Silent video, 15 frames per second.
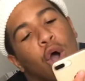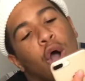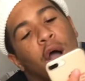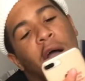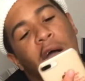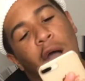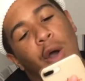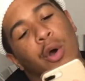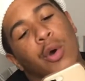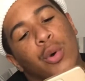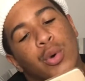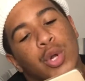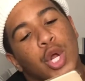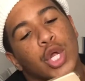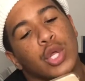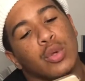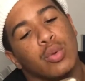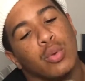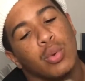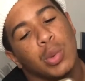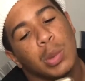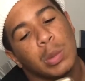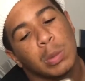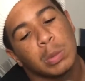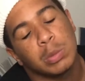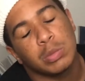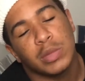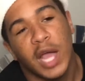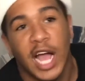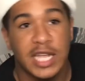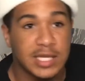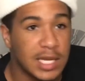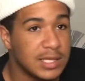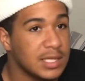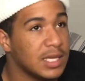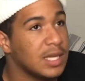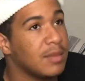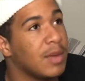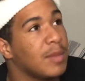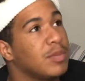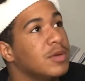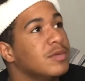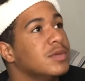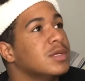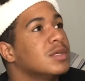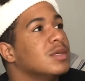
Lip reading: How old are you? As I said in my previous,